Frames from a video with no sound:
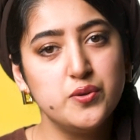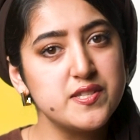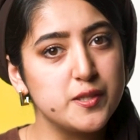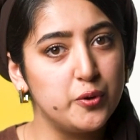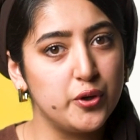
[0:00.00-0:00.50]
US
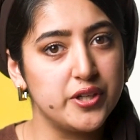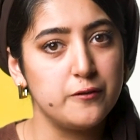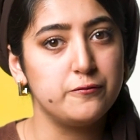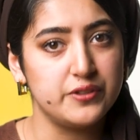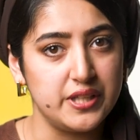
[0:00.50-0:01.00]
deployed a
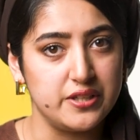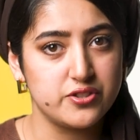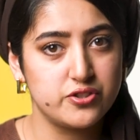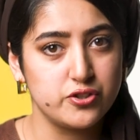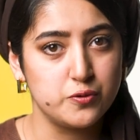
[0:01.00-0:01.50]

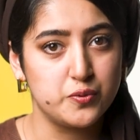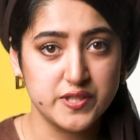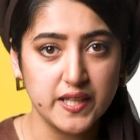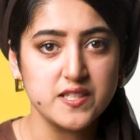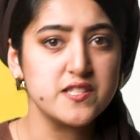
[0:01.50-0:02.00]
fleet to
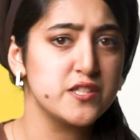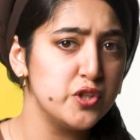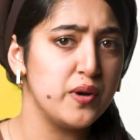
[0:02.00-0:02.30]
protect its new